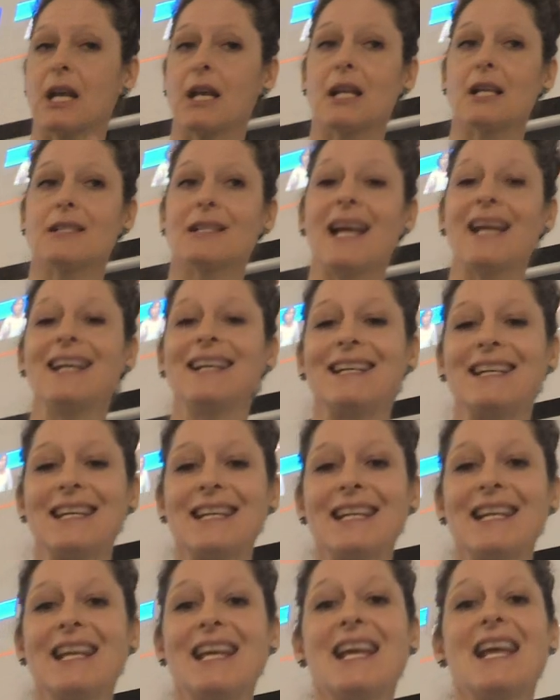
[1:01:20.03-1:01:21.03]
and
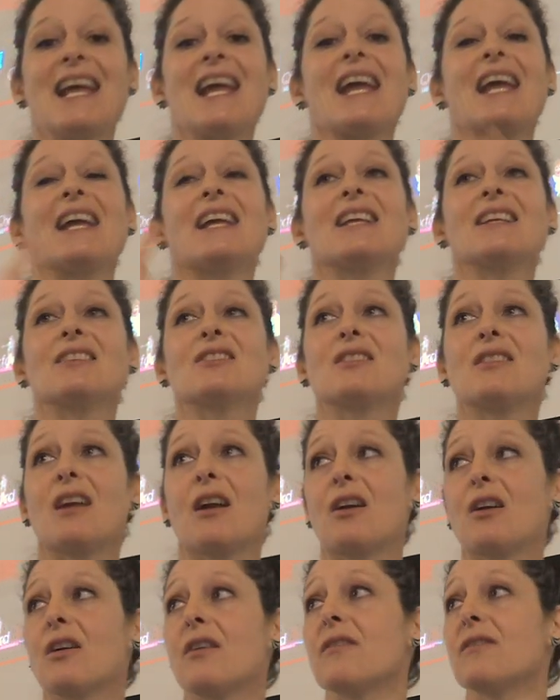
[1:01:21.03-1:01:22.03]
anxiety is
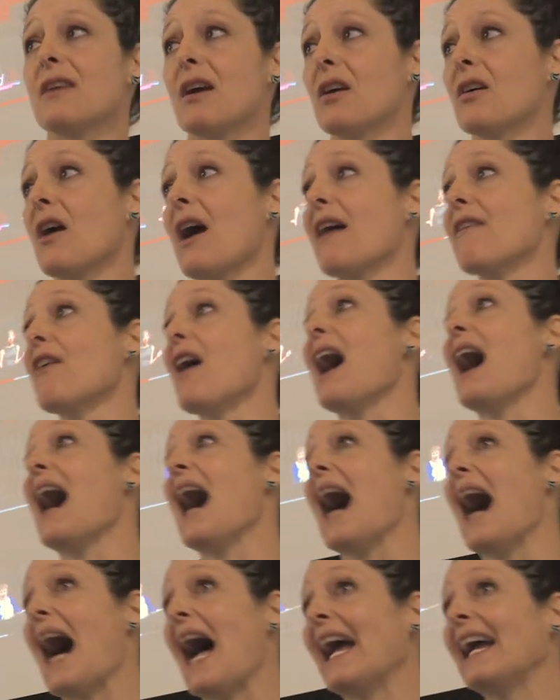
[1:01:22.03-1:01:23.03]
there there have
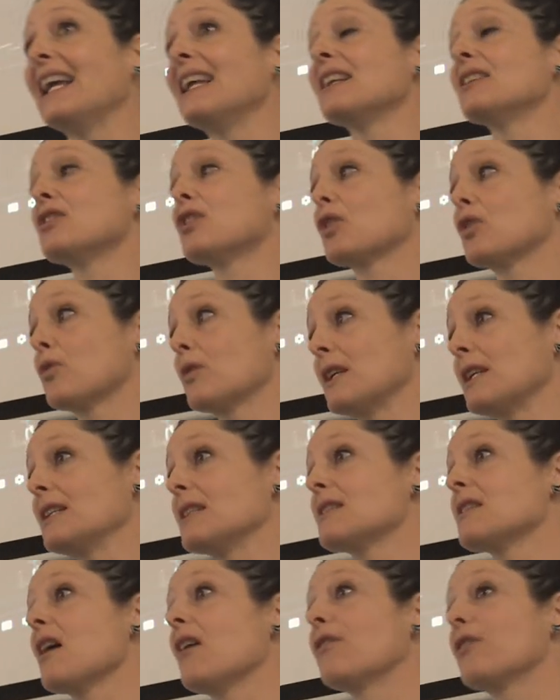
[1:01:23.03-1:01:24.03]
high
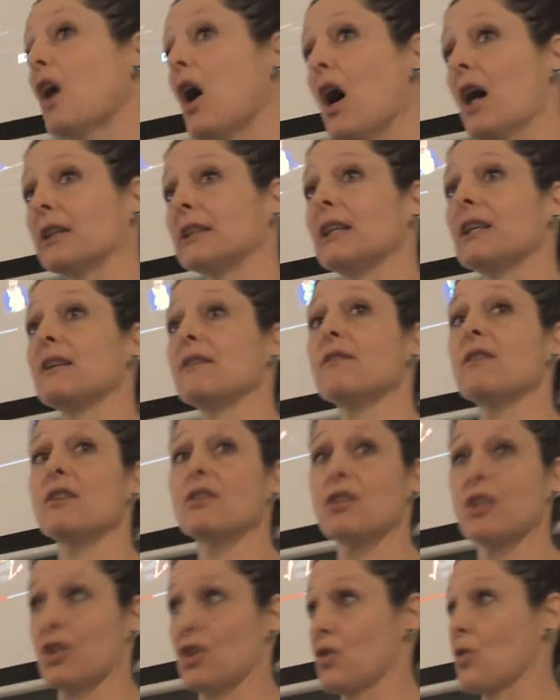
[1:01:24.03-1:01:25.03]
degrees of cognitive
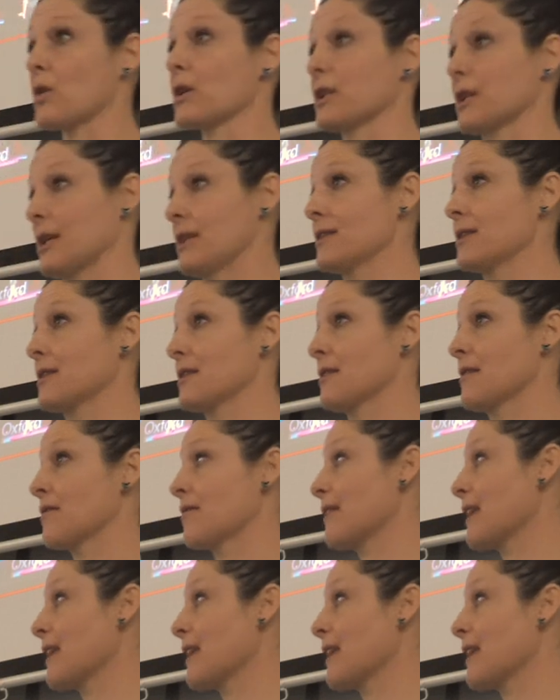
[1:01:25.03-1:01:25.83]
distortions.